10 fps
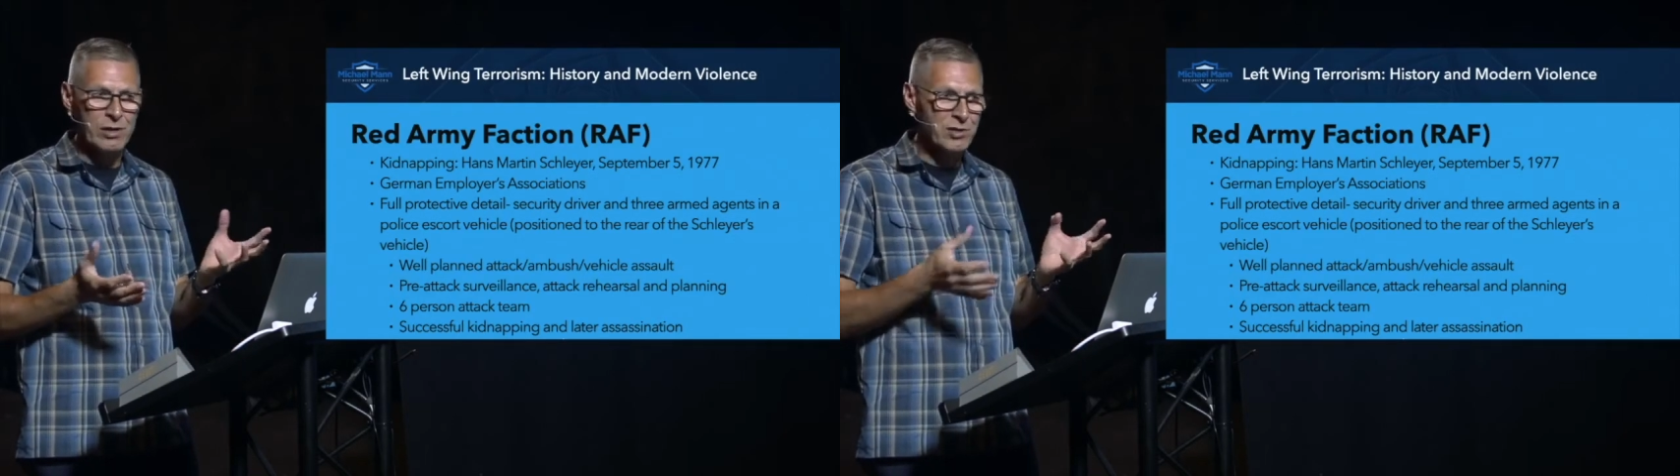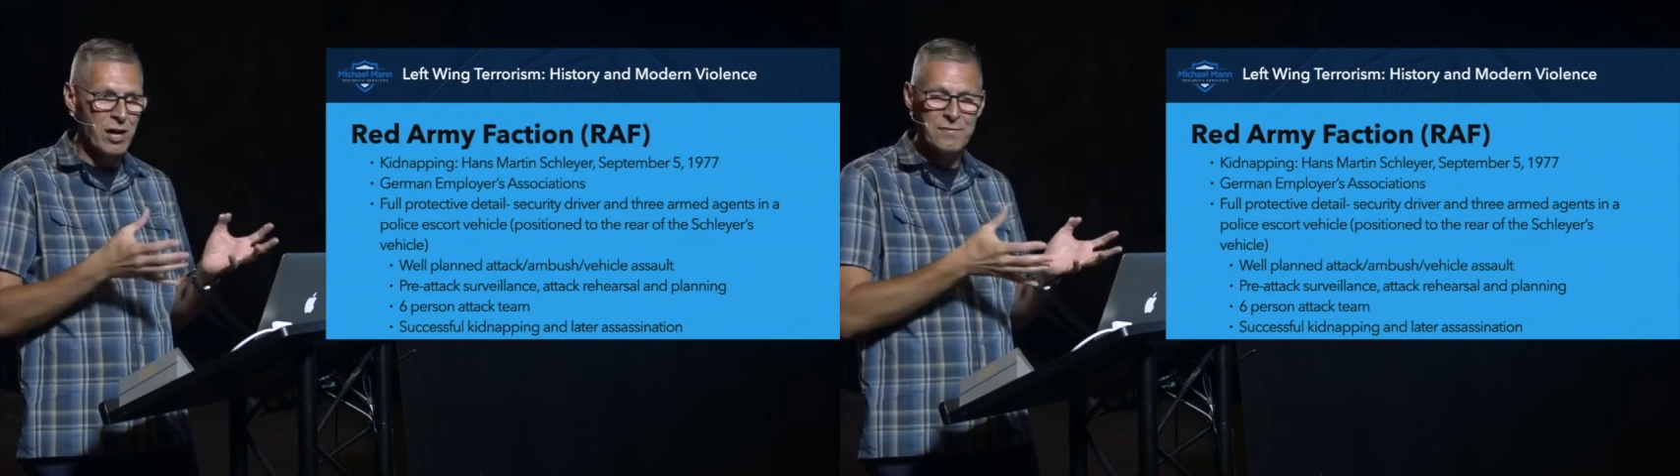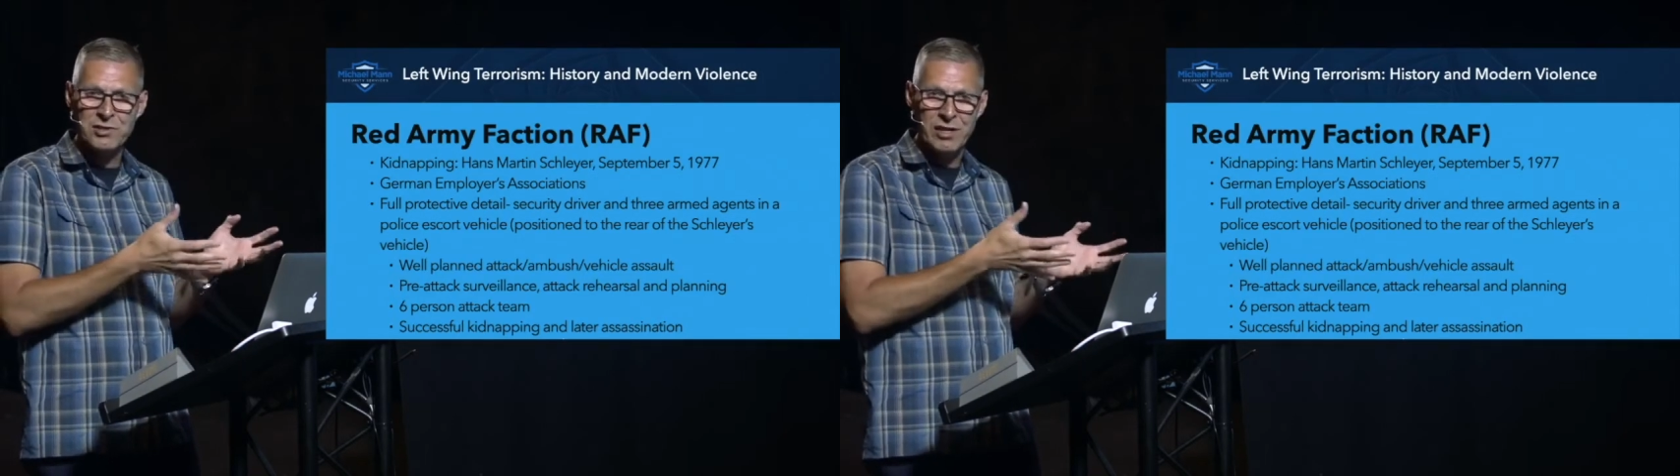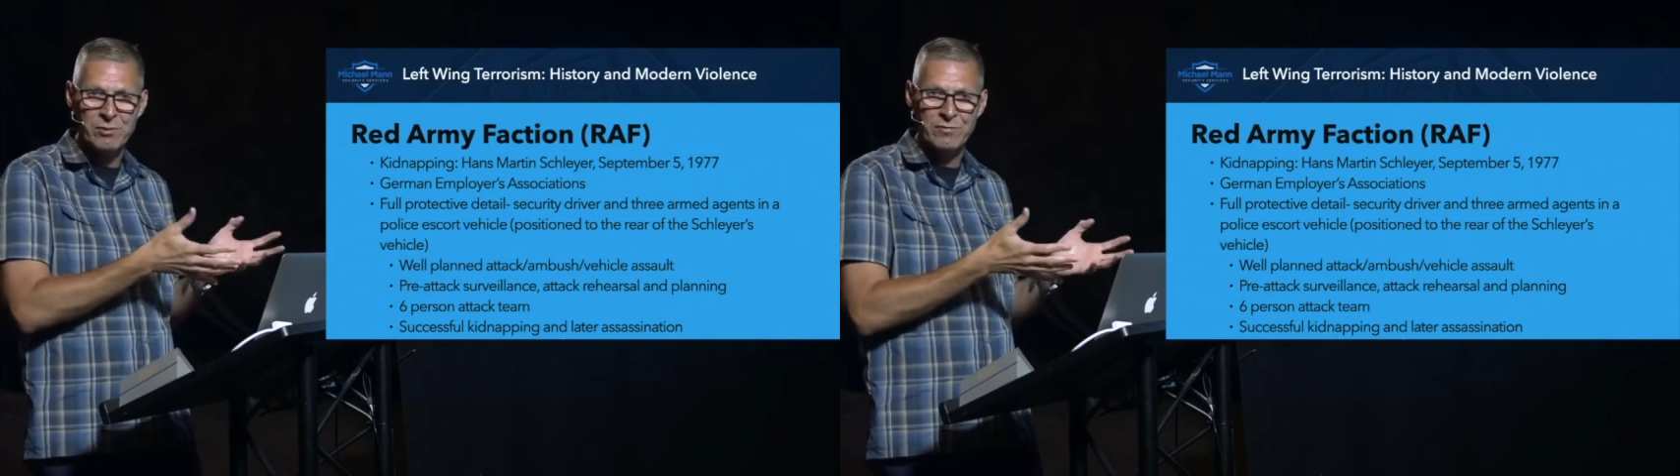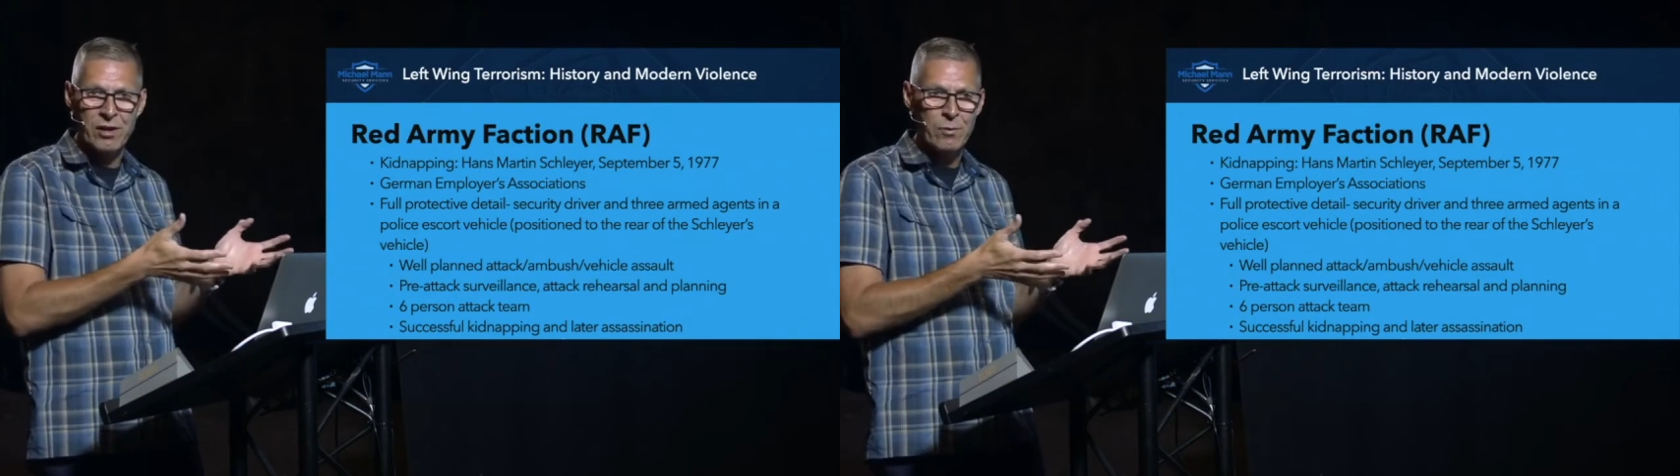We saw this thing.
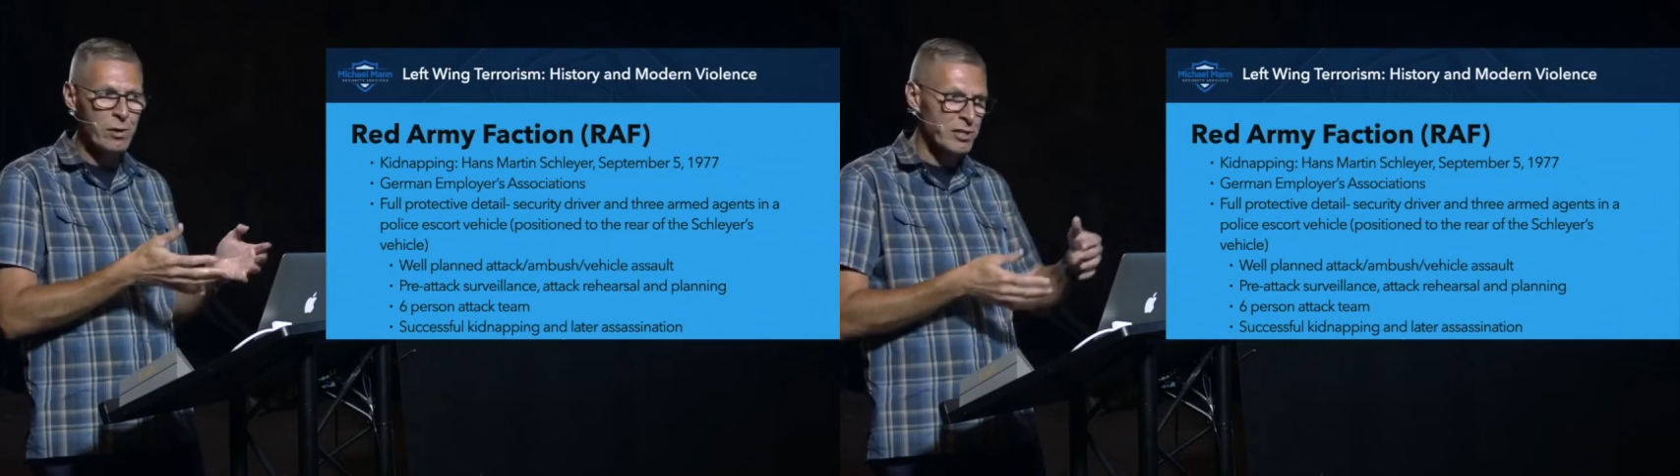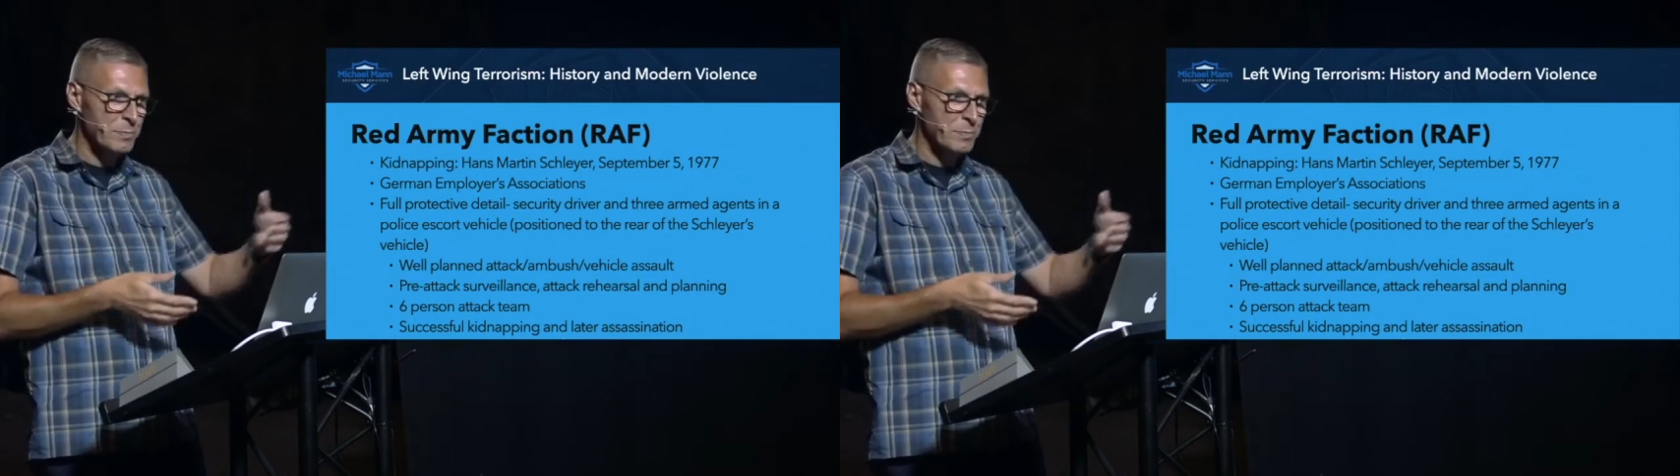It was very weird,